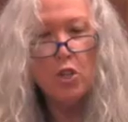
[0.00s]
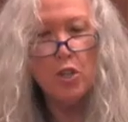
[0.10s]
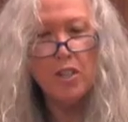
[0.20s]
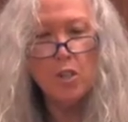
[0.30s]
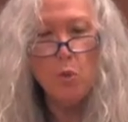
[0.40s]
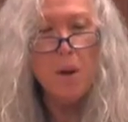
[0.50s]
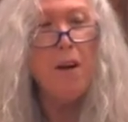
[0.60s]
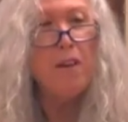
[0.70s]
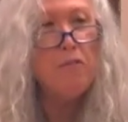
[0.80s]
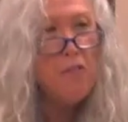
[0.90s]
So this is one of
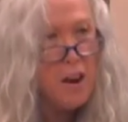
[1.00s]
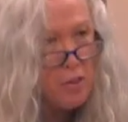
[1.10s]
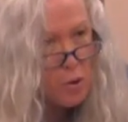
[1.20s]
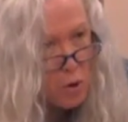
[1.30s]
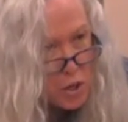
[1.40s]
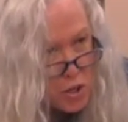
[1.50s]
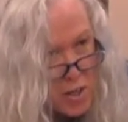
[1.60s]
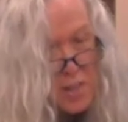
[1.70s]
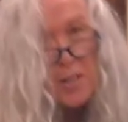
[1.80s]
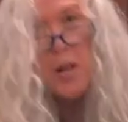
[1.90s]
my favorite
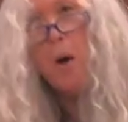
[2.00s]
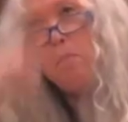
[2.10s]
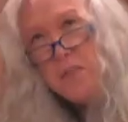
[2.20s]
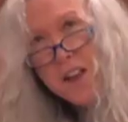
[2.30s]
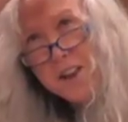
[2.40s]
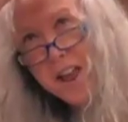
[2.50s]
questions. It's up there